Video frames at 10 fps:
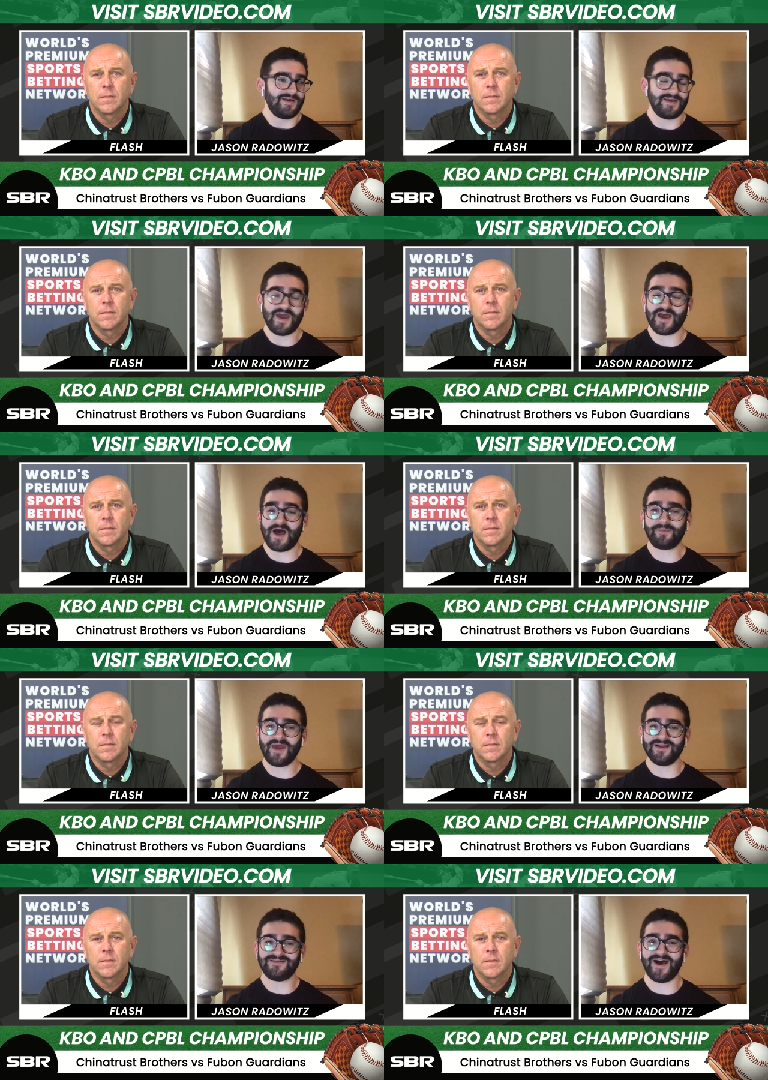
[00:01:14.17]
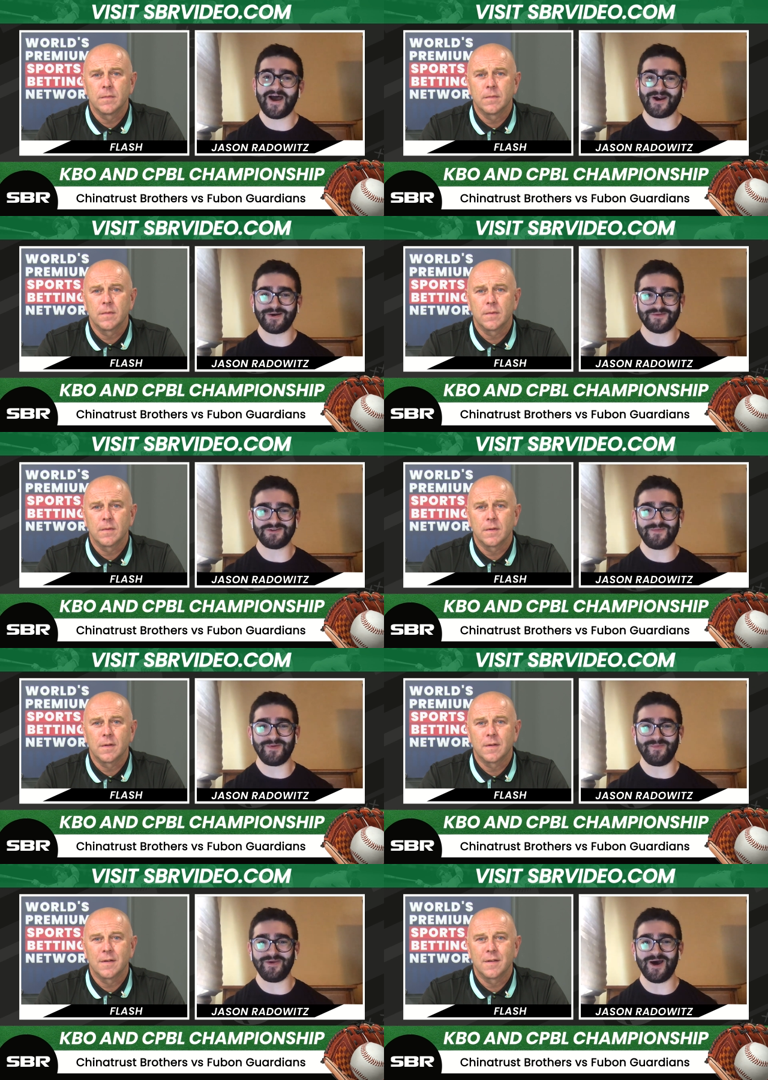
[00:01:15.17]
Speaker 1: Yeah, I'm getting tired of the
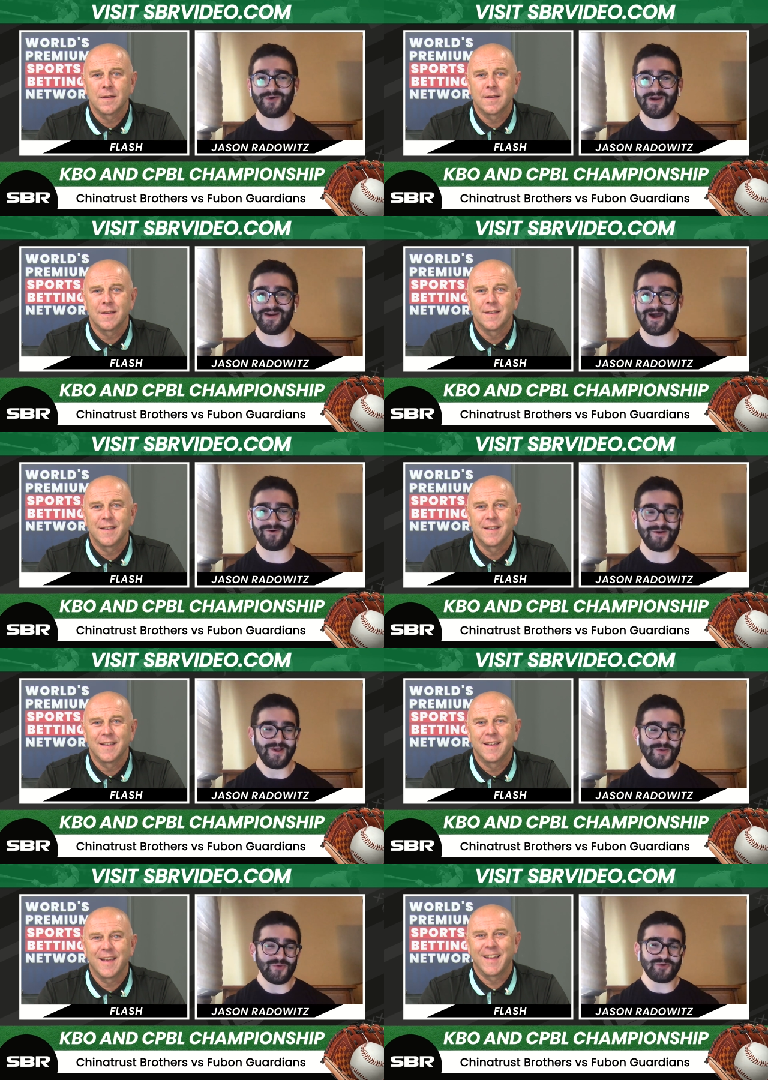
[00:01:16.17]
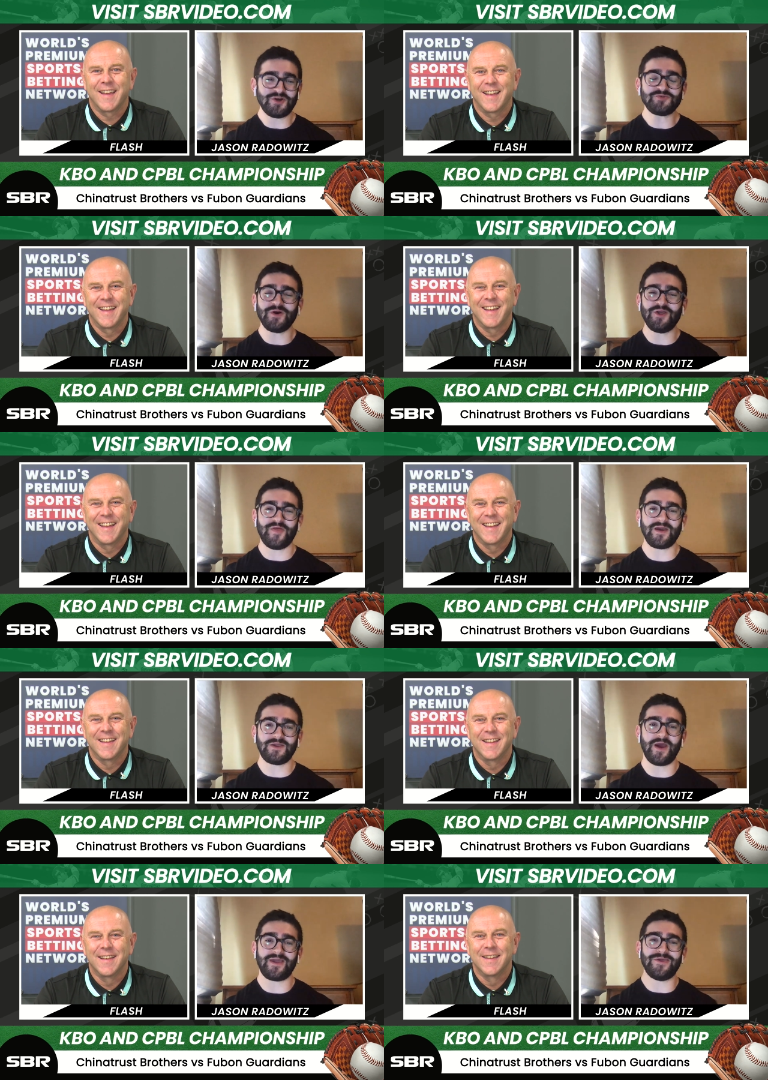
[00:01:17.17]
CPBL right now. Just when you think
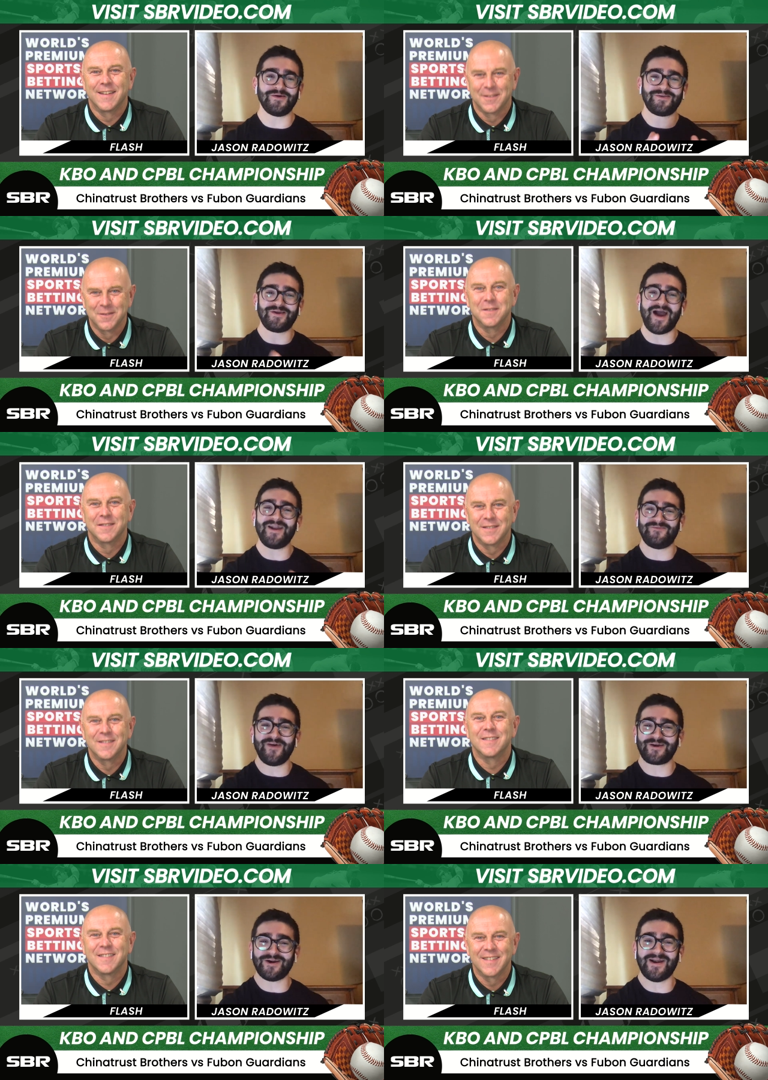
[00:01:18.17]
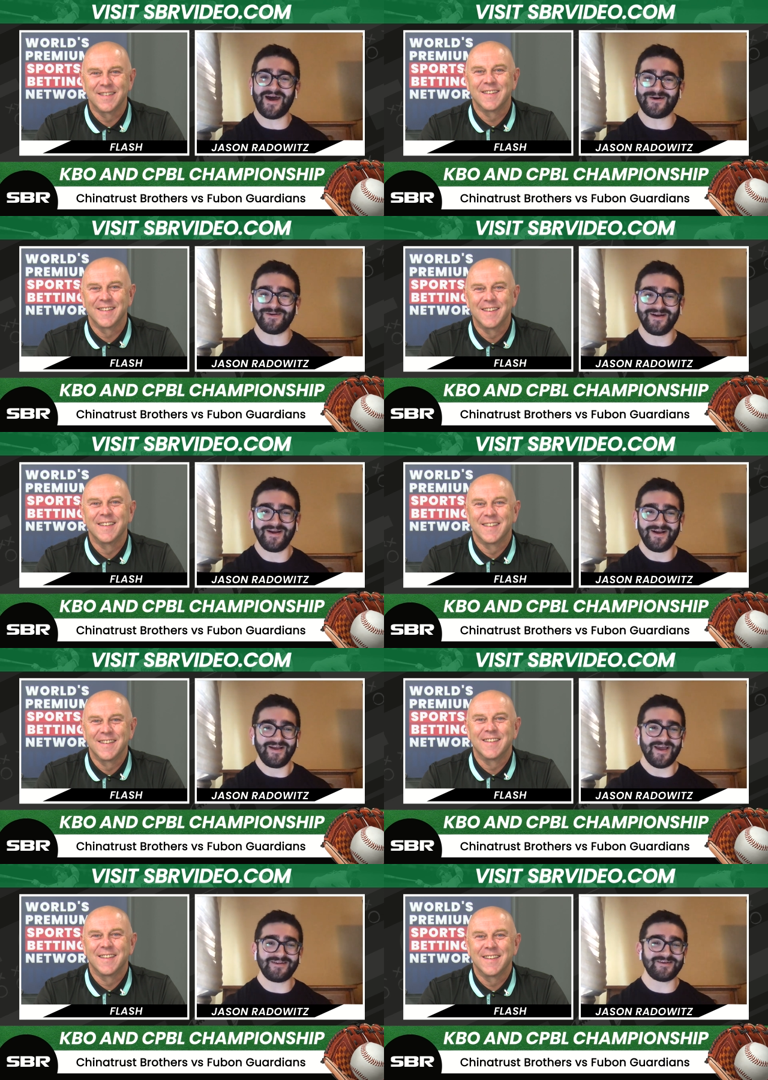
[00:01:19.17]
you kind of figured it out,
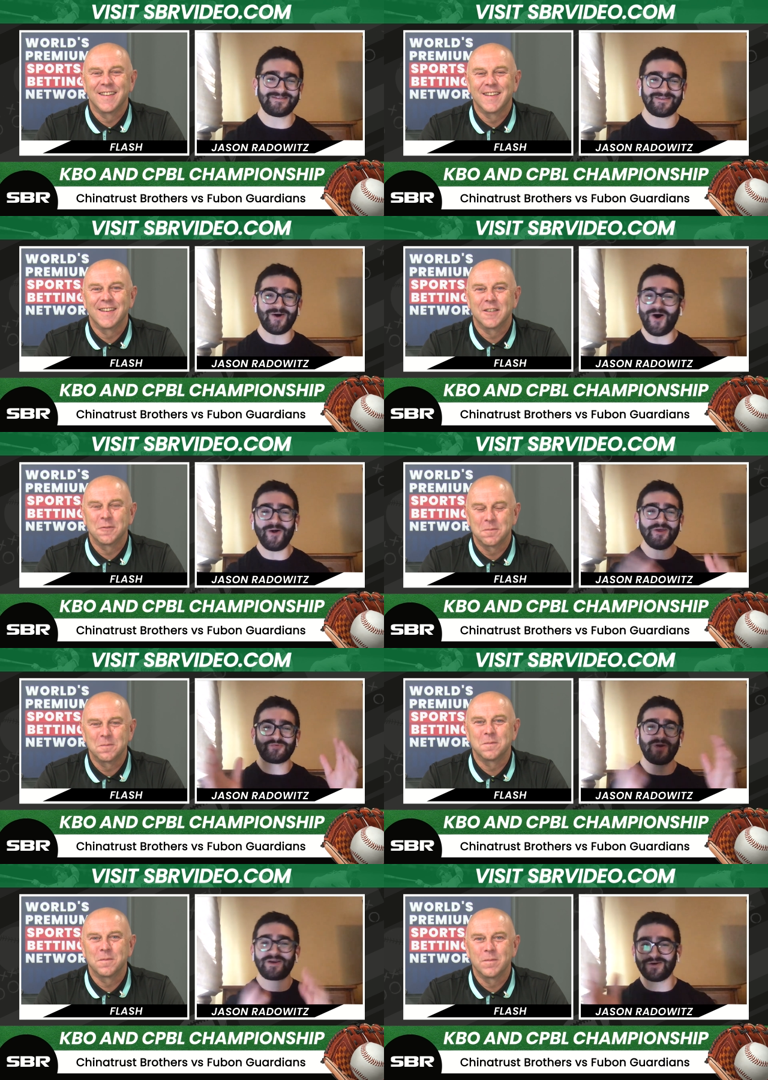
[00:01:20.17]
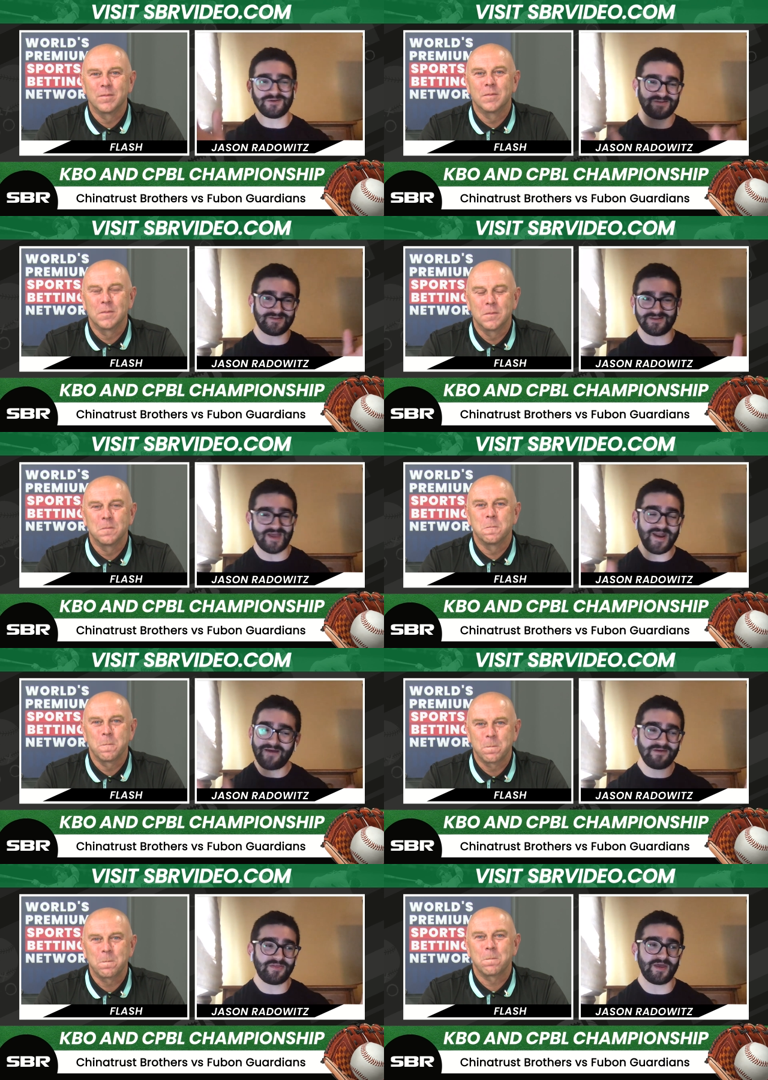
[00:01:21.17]
it's just all these wrinkles and
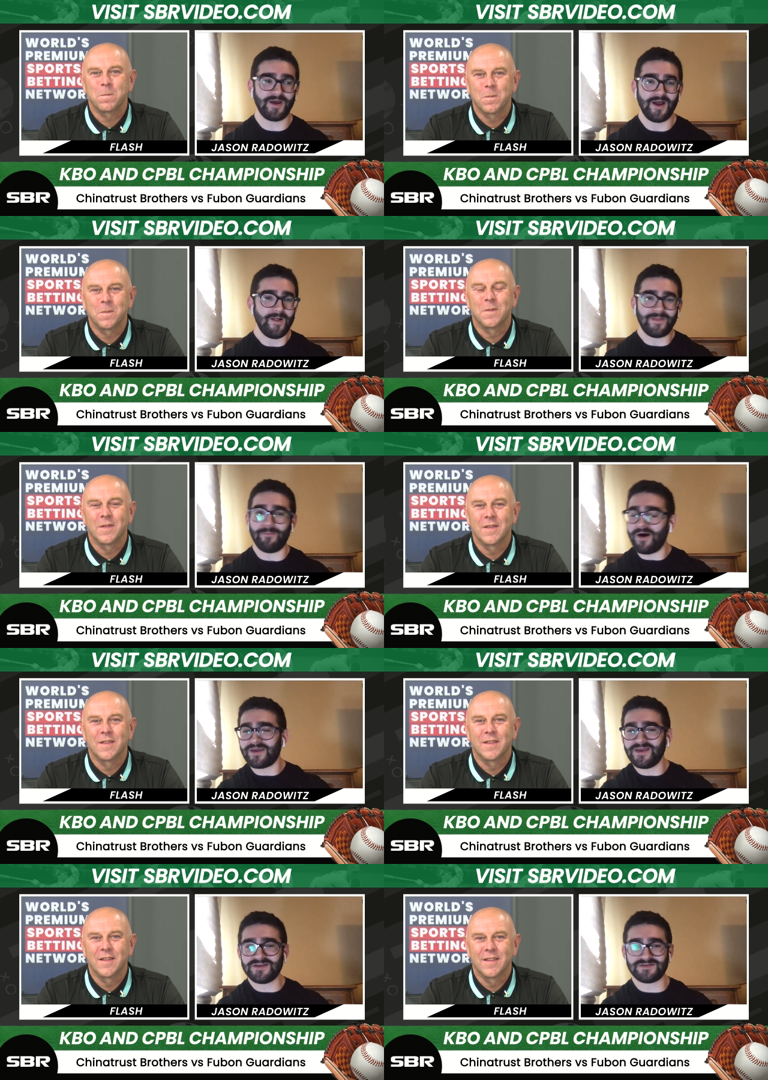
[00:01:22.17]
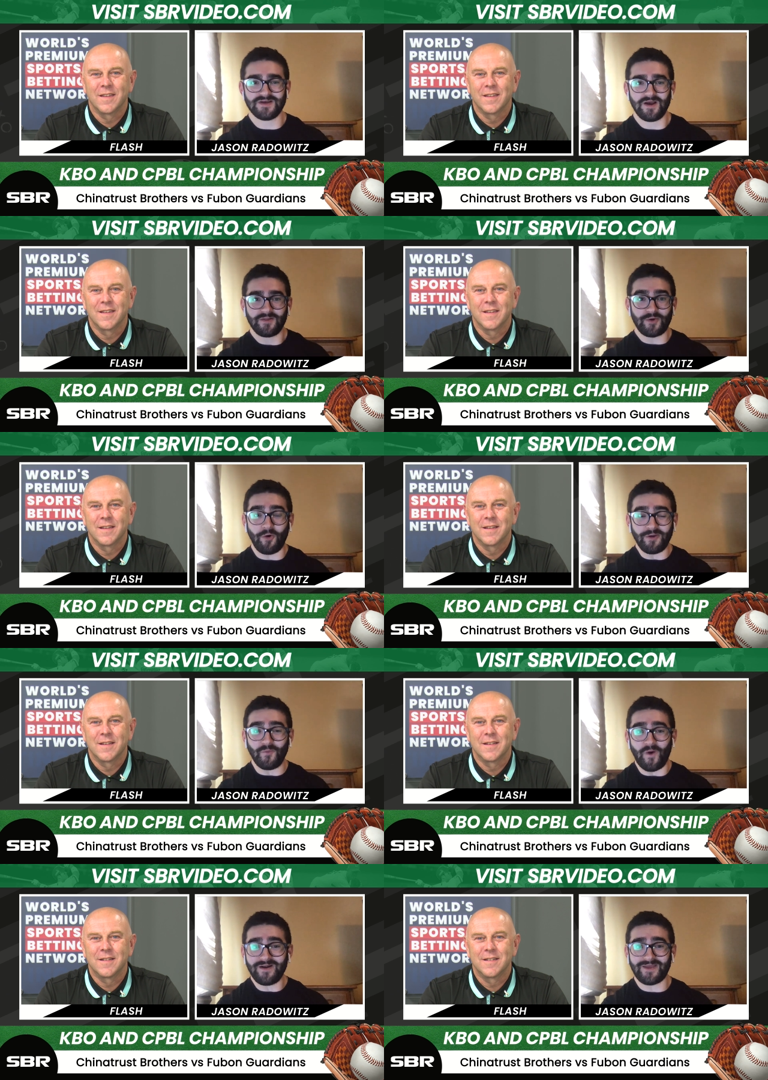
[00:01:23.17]
everything. The Monkeys, they're only
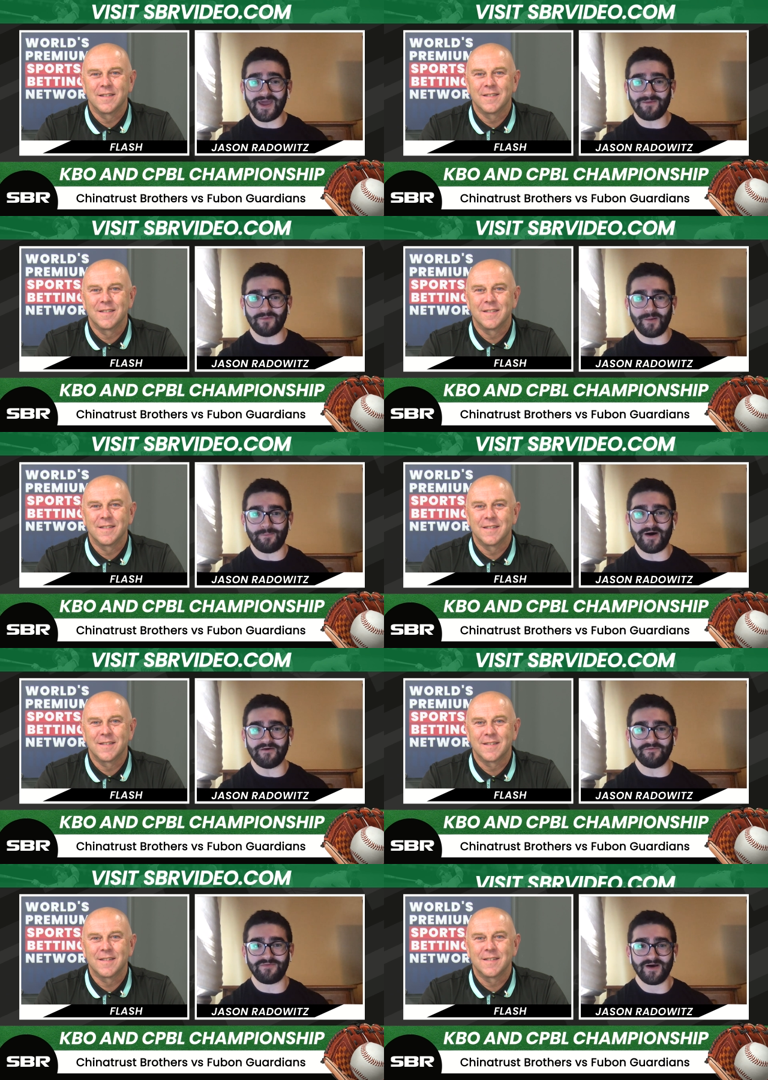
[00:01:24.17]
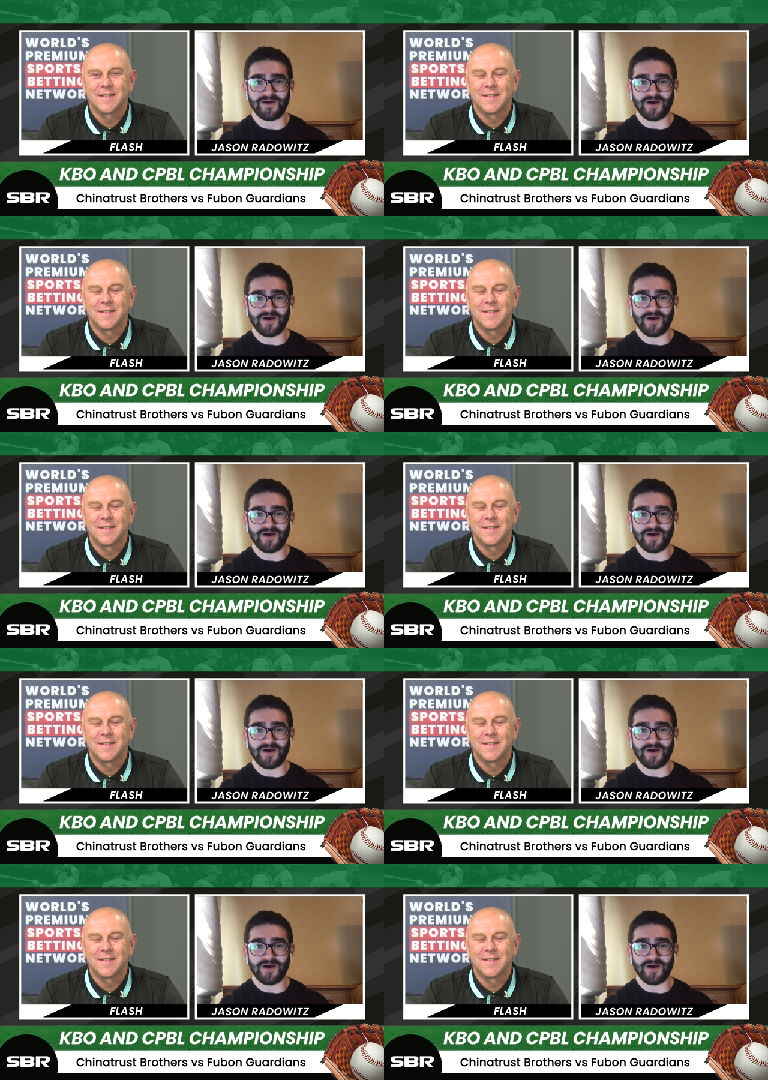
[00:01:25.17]
one game above